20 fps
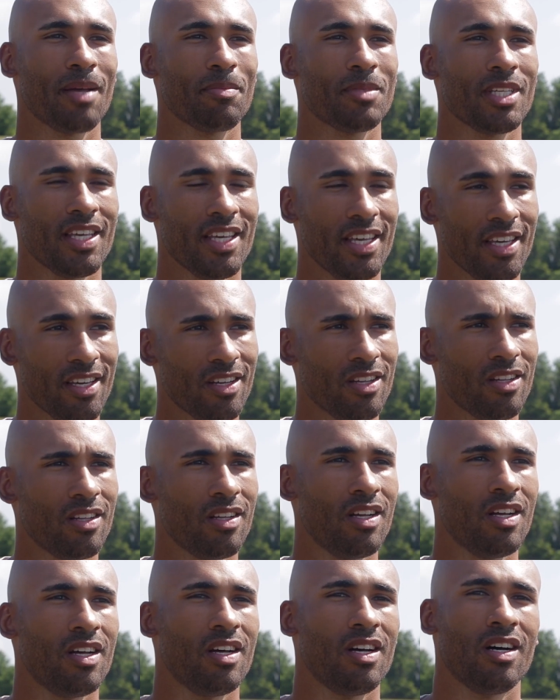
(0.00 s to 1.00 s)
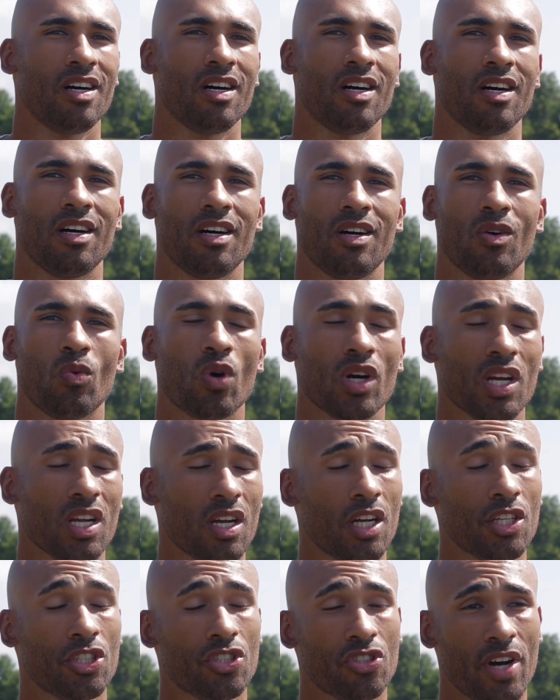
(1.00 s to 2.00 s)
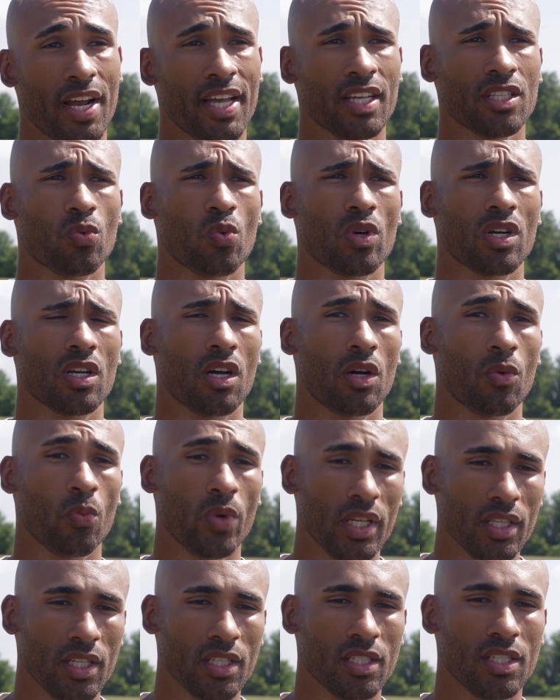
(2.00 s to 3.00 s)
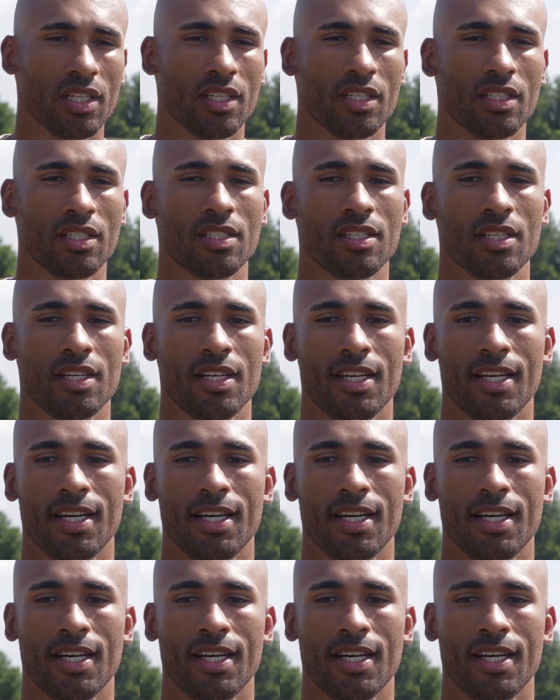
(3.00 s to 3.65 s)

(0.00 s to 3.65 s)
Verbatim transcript: time to heal, uh, working on strengths, working on weaknesses,